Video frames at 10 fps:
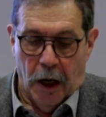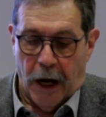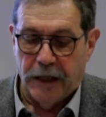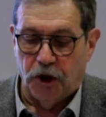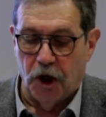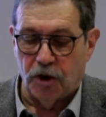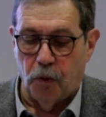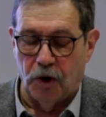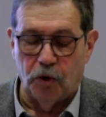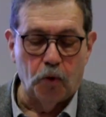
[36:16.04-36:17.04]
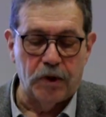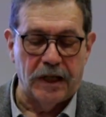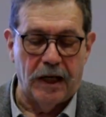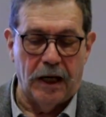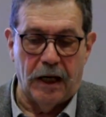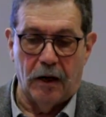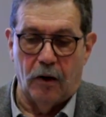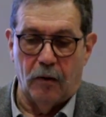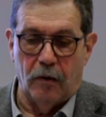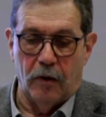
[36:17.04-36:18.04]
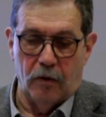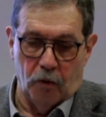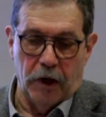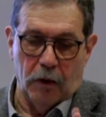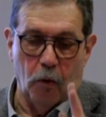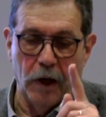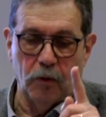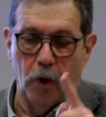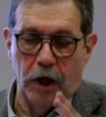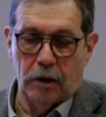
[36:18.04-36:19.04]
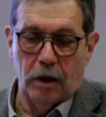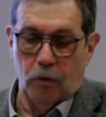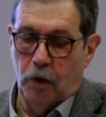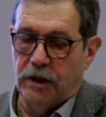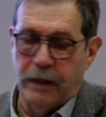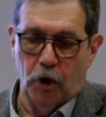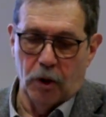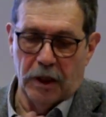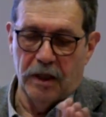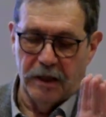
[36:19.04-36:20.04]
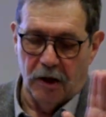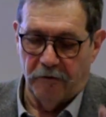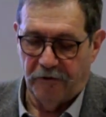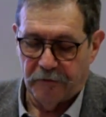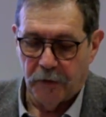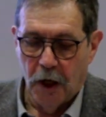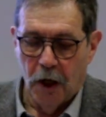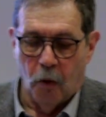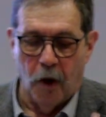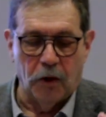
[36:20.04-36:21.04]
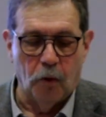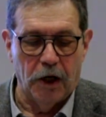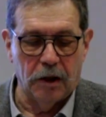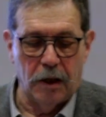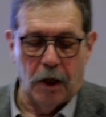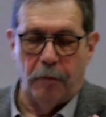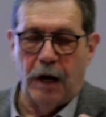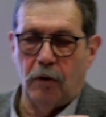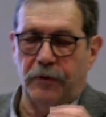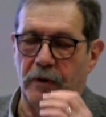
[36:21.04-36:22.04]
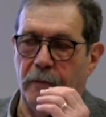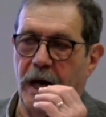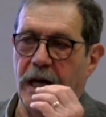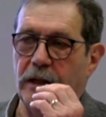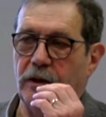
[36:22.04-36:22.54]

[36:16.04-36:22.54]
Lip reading: I just want to say, one word. C'est bon, it's enough. One word about my